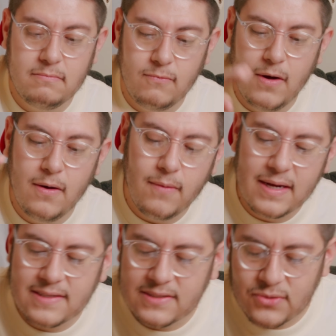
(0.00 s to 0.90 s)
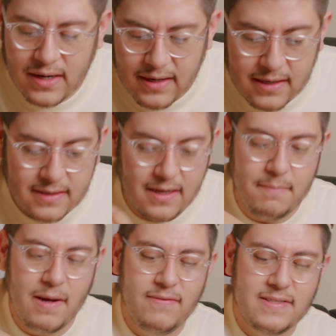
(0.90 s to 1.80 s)
whoa, why is it trying to
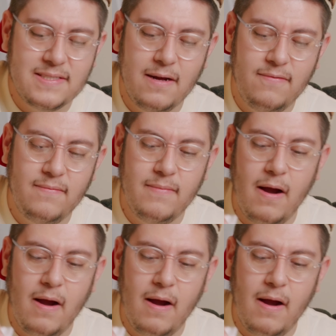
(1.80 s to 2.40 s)
come off itself?